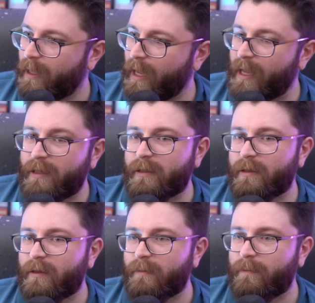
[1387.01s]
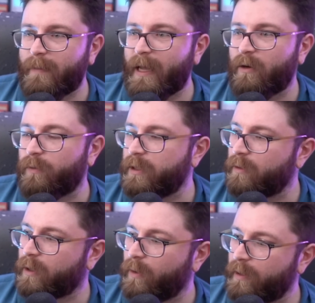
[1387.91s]
And man, when you're
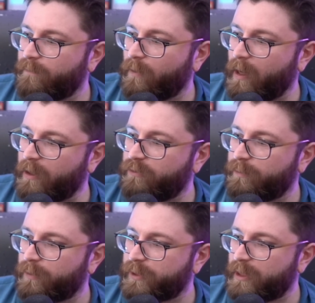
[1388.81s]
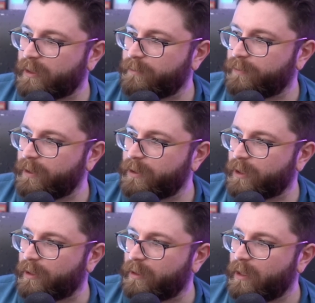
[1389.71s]
going for 100%
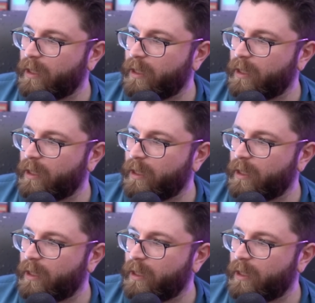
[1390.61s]
completion,